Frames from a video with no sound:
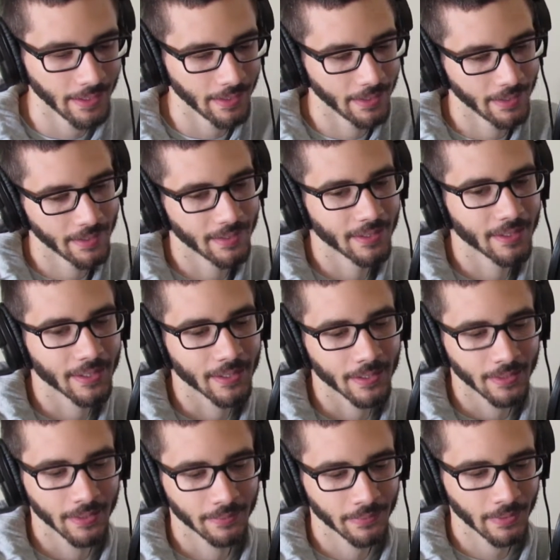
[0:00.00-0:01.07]
and uh,
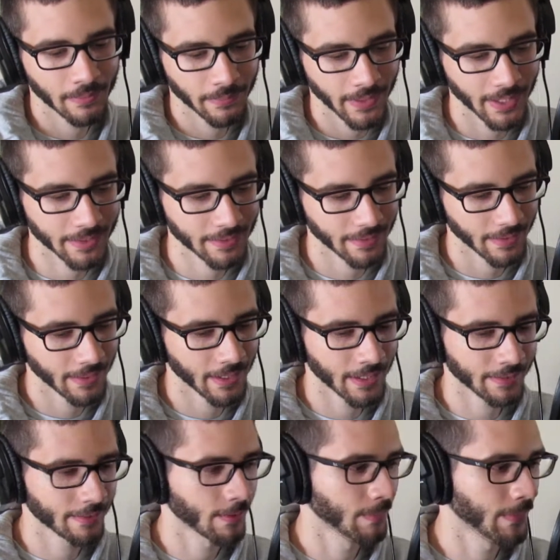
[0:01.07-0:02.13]
fun fact I
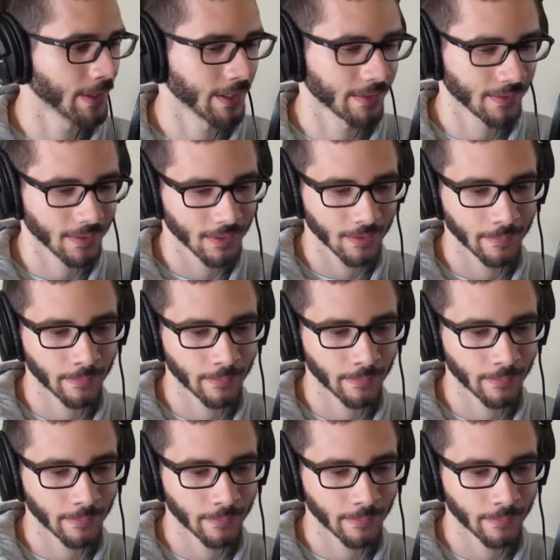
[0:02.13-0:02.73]
got to meet